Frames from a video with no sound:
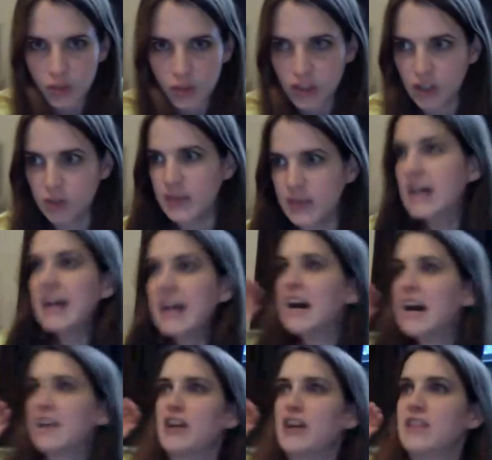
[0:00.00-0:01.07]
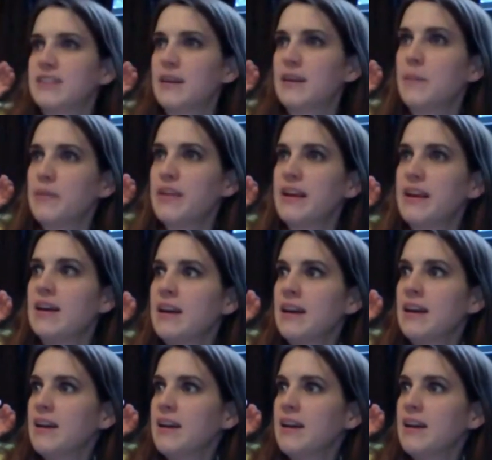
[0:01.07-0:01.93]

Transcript: was going to be and then something